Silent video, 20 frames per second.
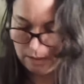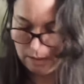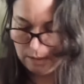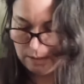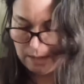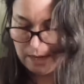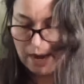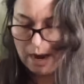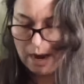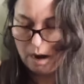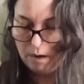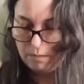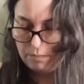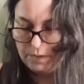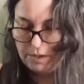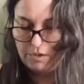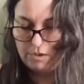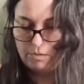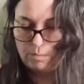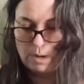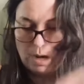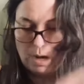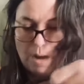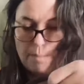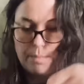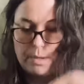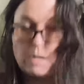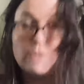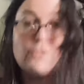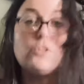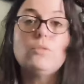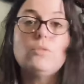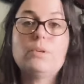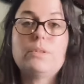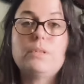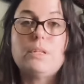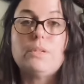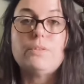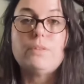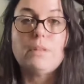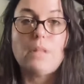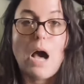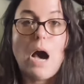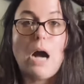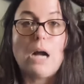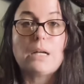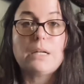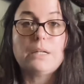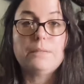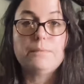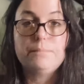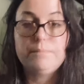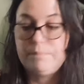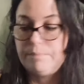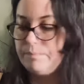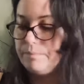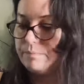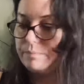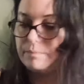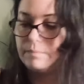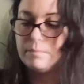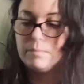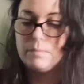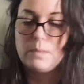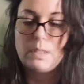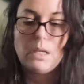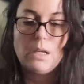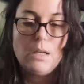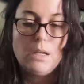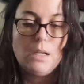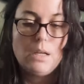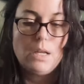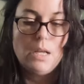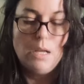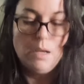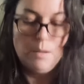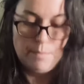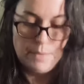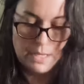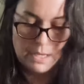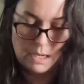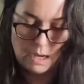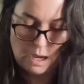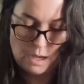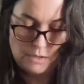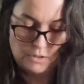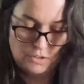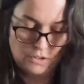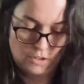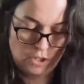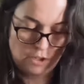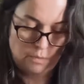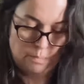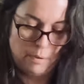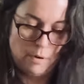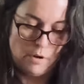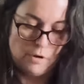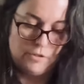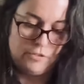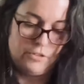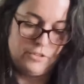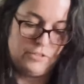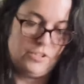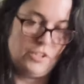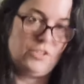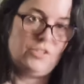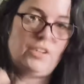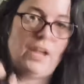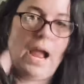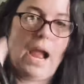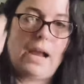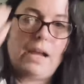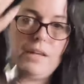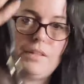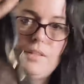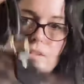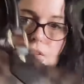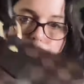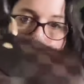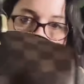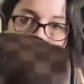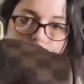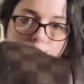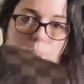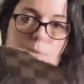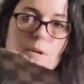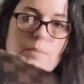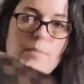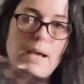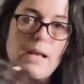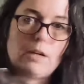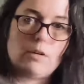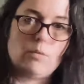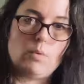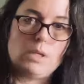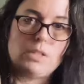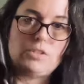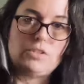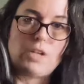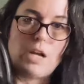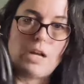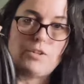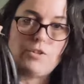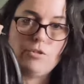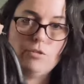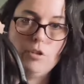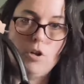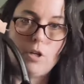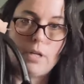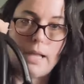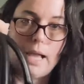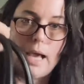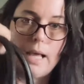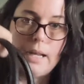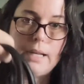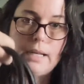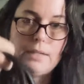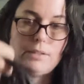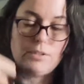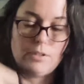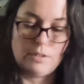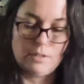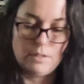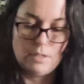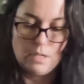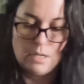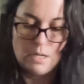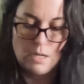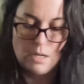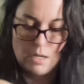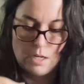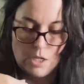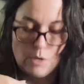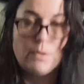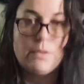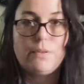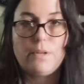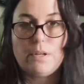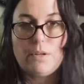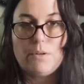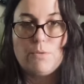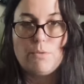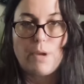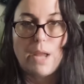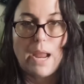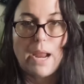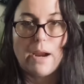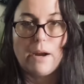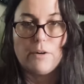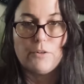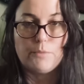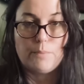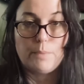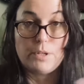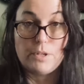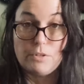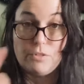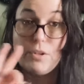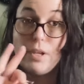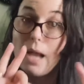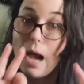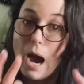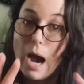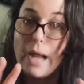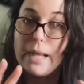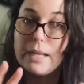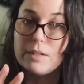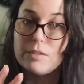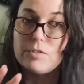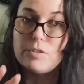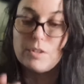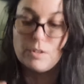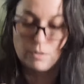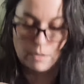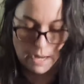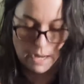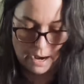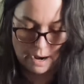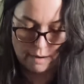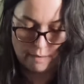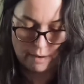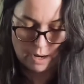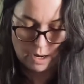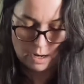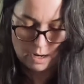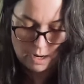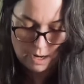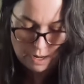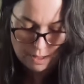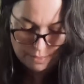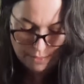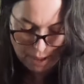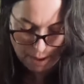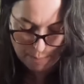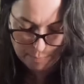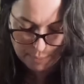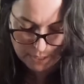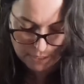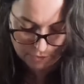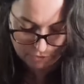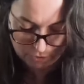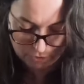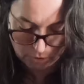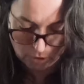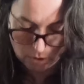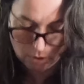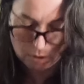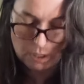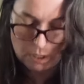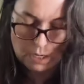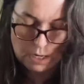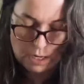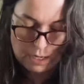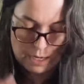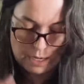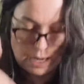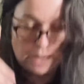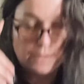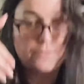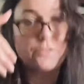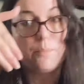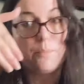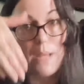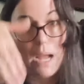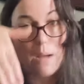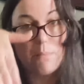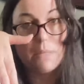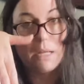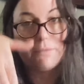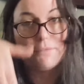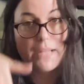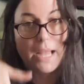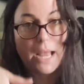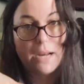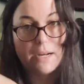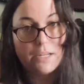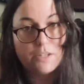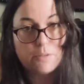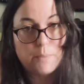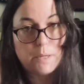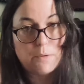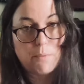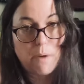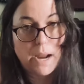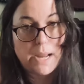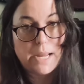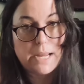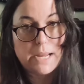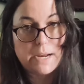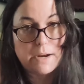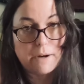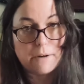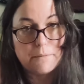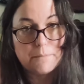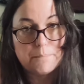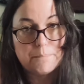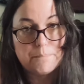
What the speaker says: Now, this is what I'm going to do with this lock. Because this purse looks exactly the same no matter what side you look at it, you would think, who cares? But you see, I conceal carry. That pistol needs to be, I'm left-handed, needs to be right here.